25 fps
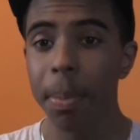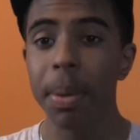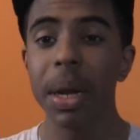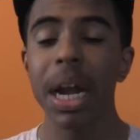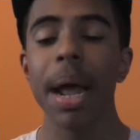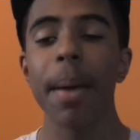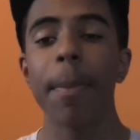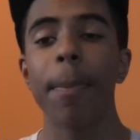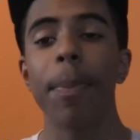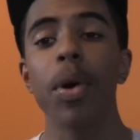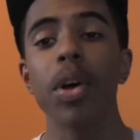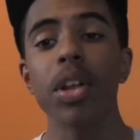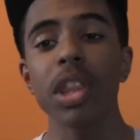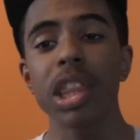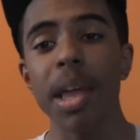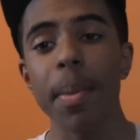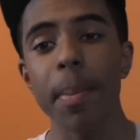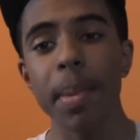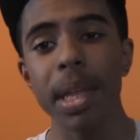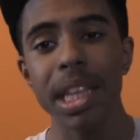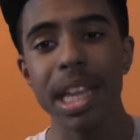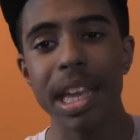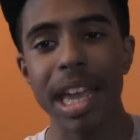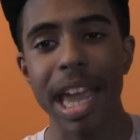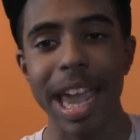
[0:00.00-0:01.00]
but I put
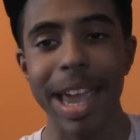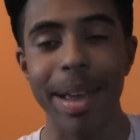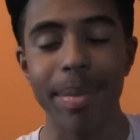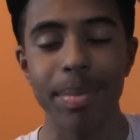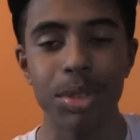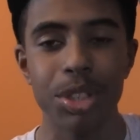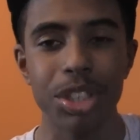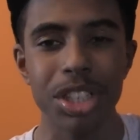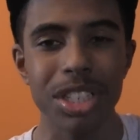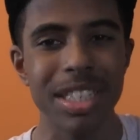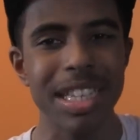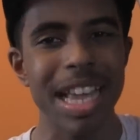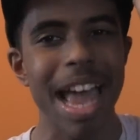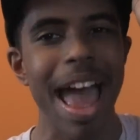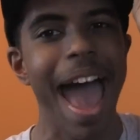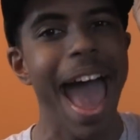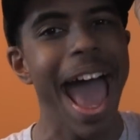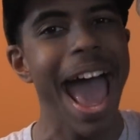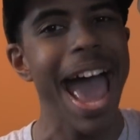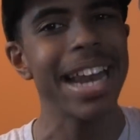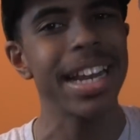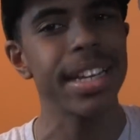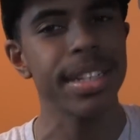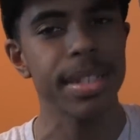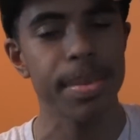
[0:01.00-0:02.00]
them in the game just to
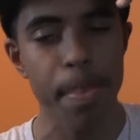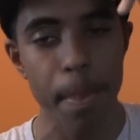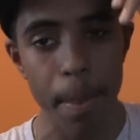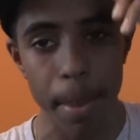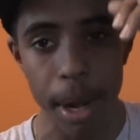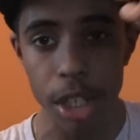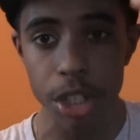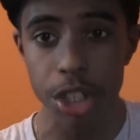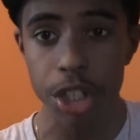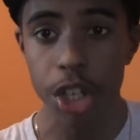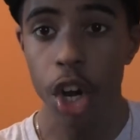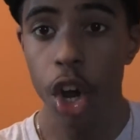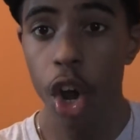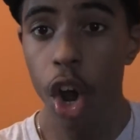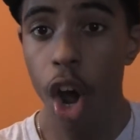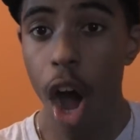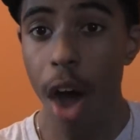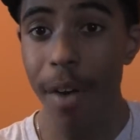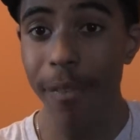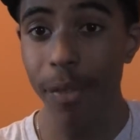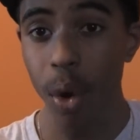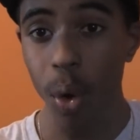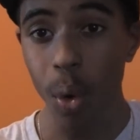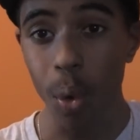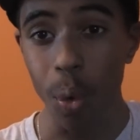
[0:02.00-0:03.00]
add as much
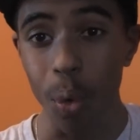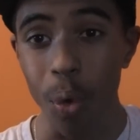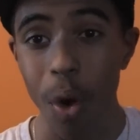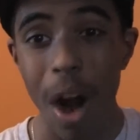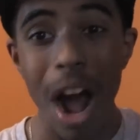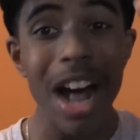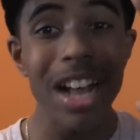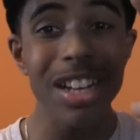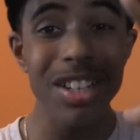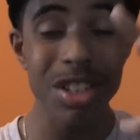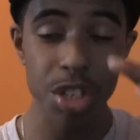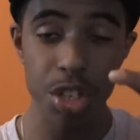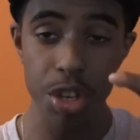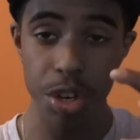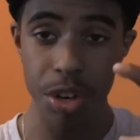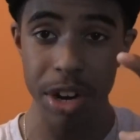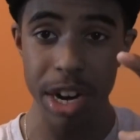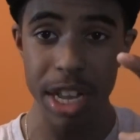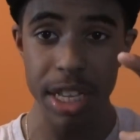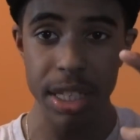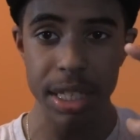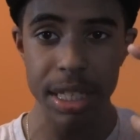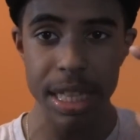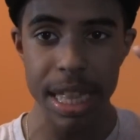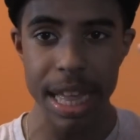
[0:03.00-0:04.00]
of a roster
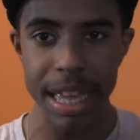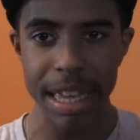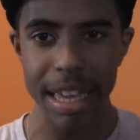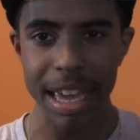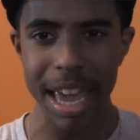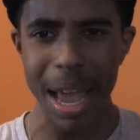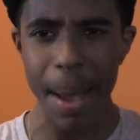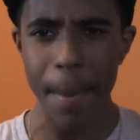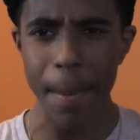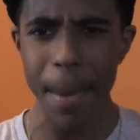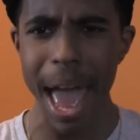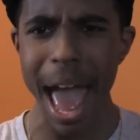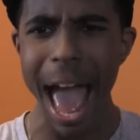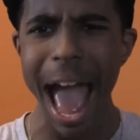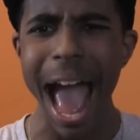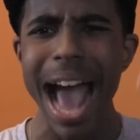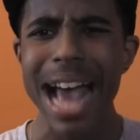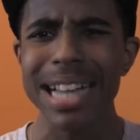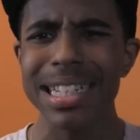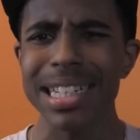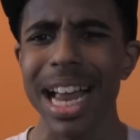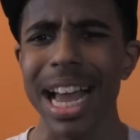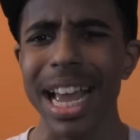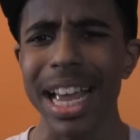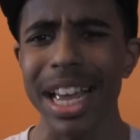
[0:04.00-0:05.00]
into that game
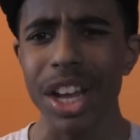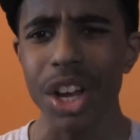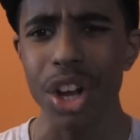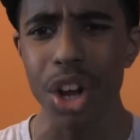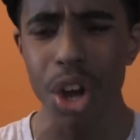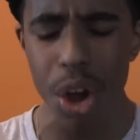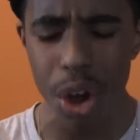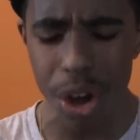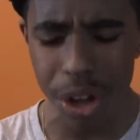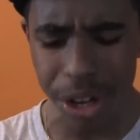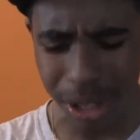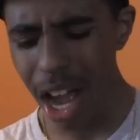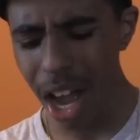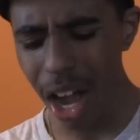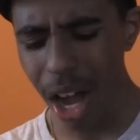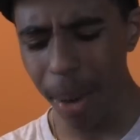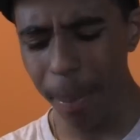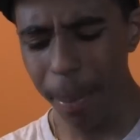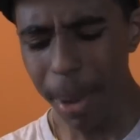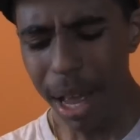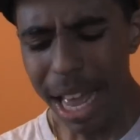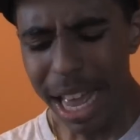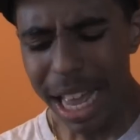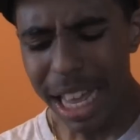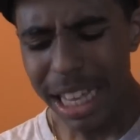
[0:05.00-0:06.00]
as I could.
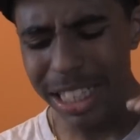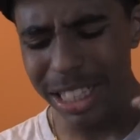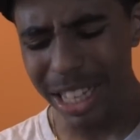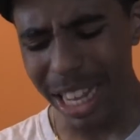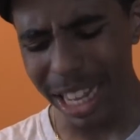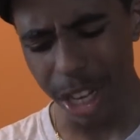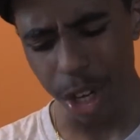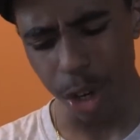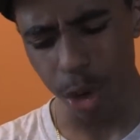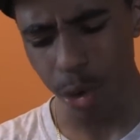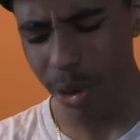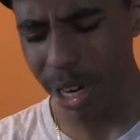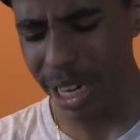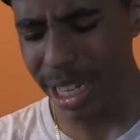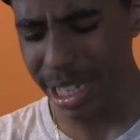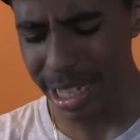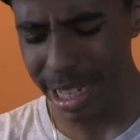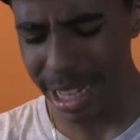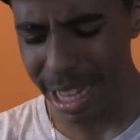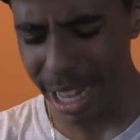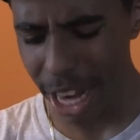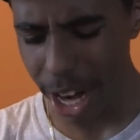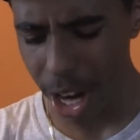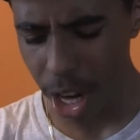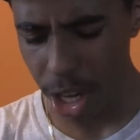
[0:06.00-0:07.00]
Like
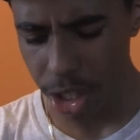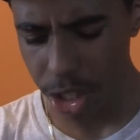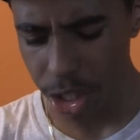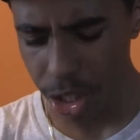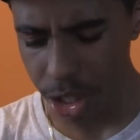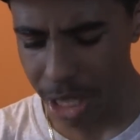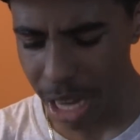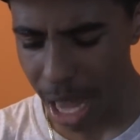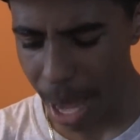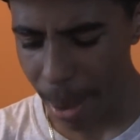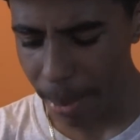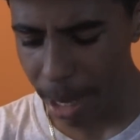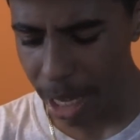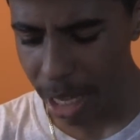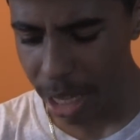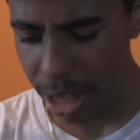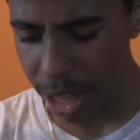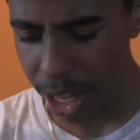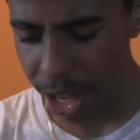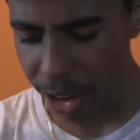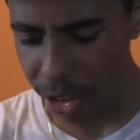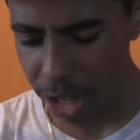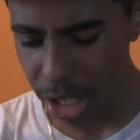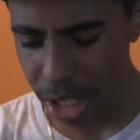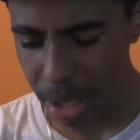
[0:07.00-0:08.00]
crazy characters. I
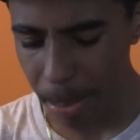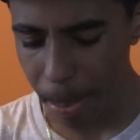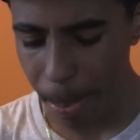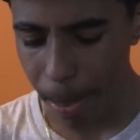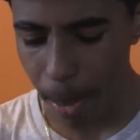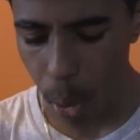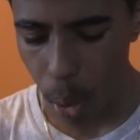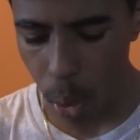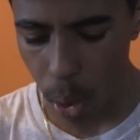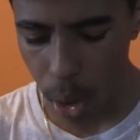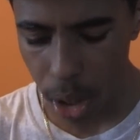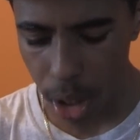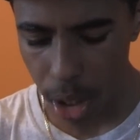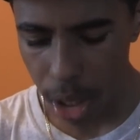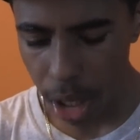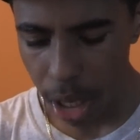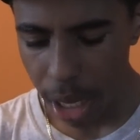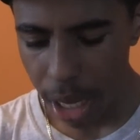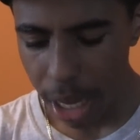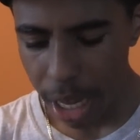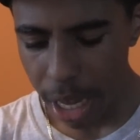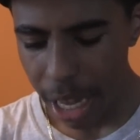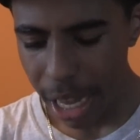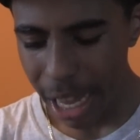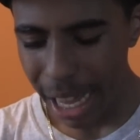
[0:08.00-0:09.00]
mean, there is more
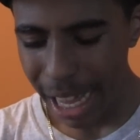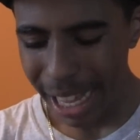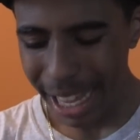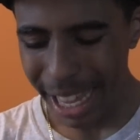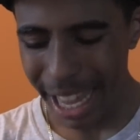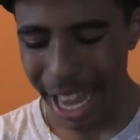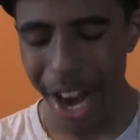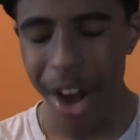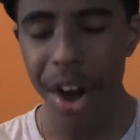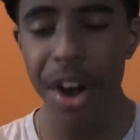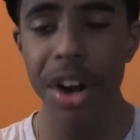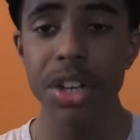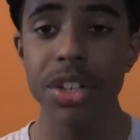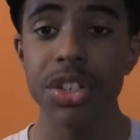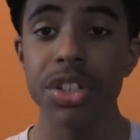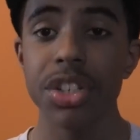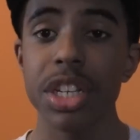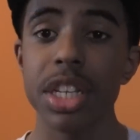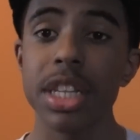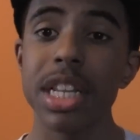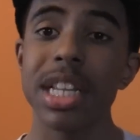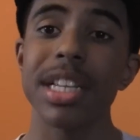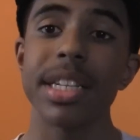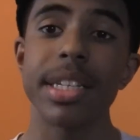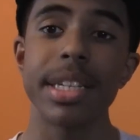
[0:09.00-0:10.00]
characters
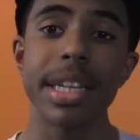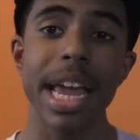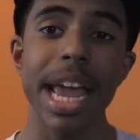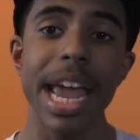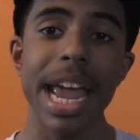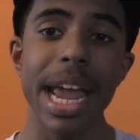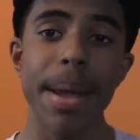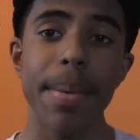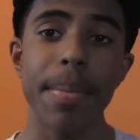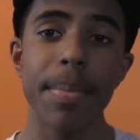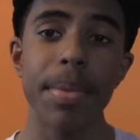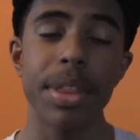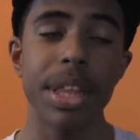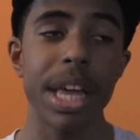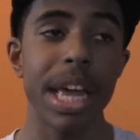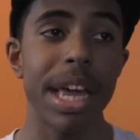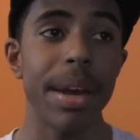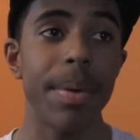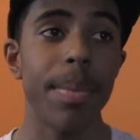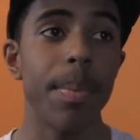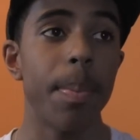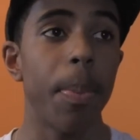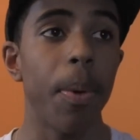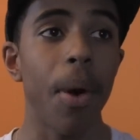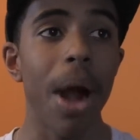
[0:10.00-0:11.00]
in this game
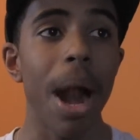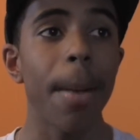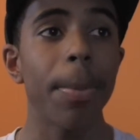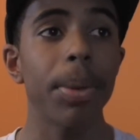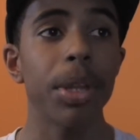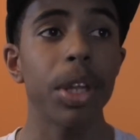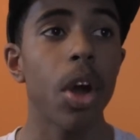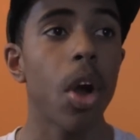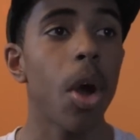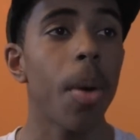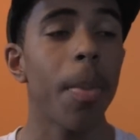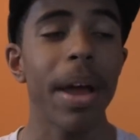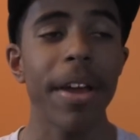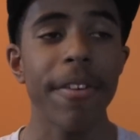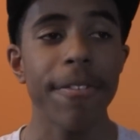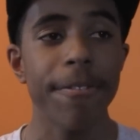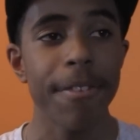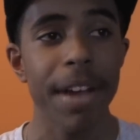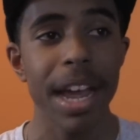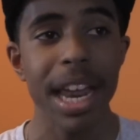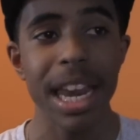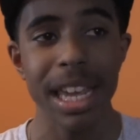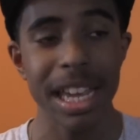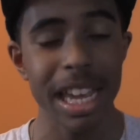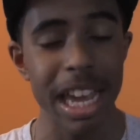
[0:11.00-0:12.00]
than probably all my
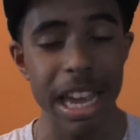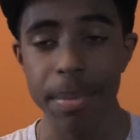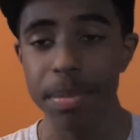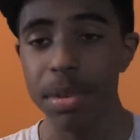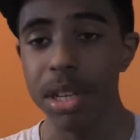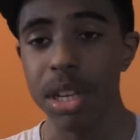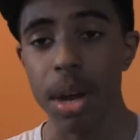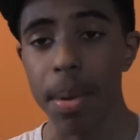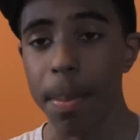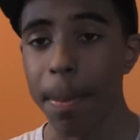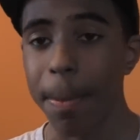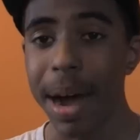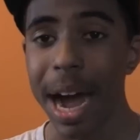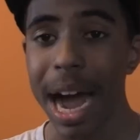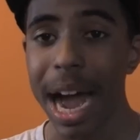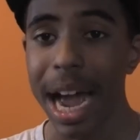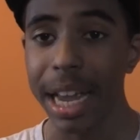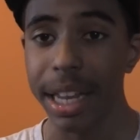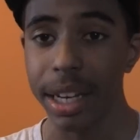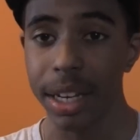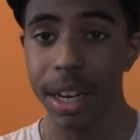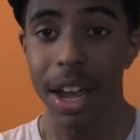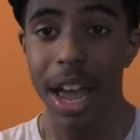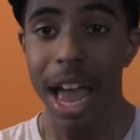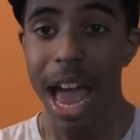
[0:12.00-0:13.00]
fighting games
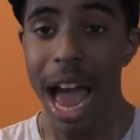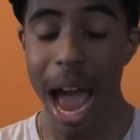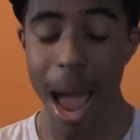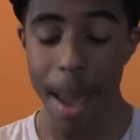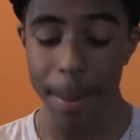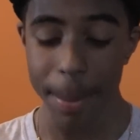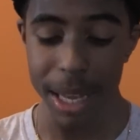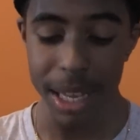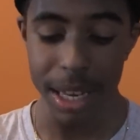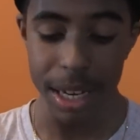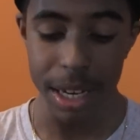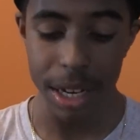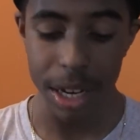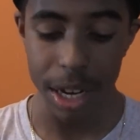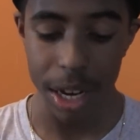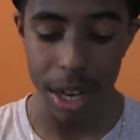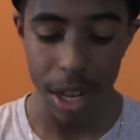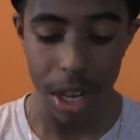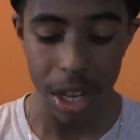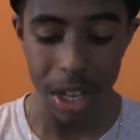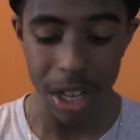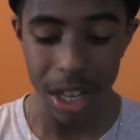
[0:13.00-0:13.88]
combined. I mean,